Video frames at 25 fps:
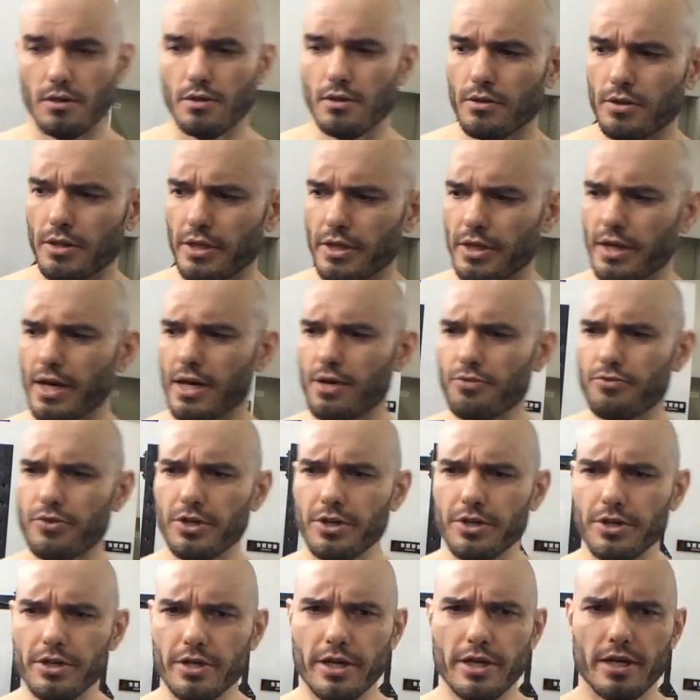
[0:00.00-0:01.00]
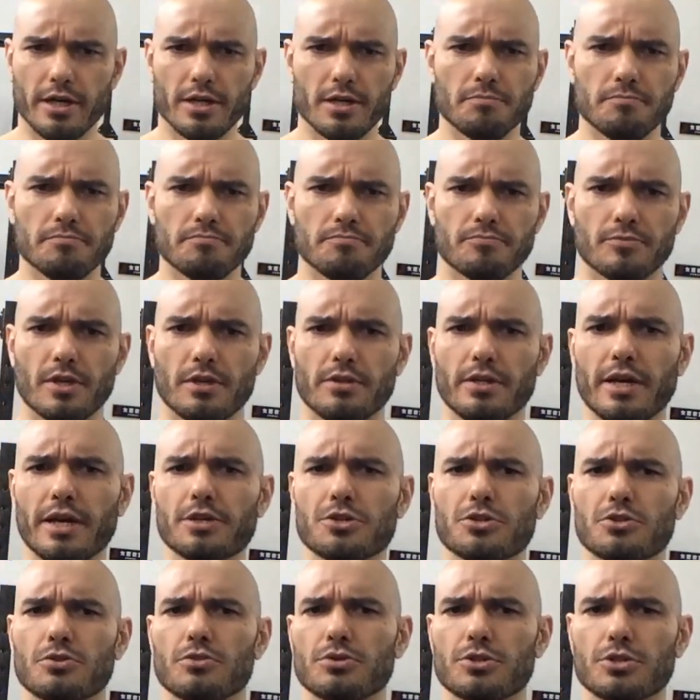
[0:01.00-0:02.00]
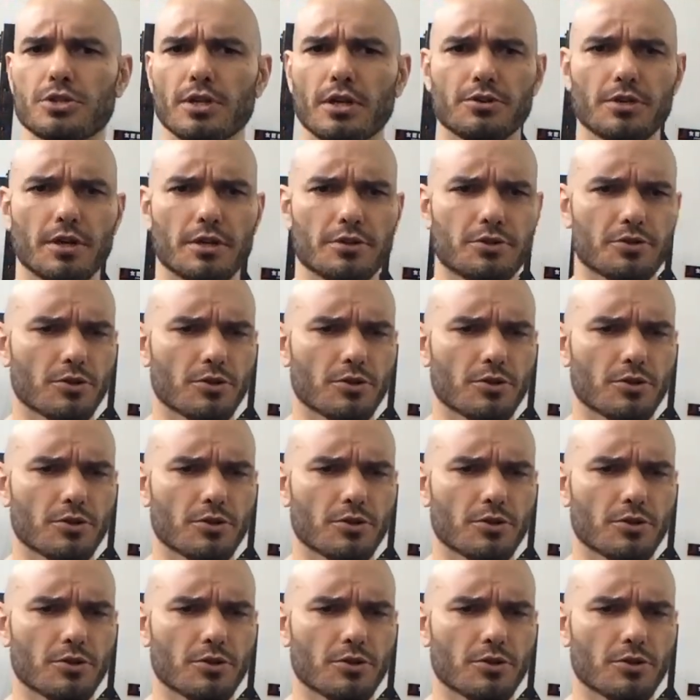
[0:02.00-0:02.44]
They have a national Sanda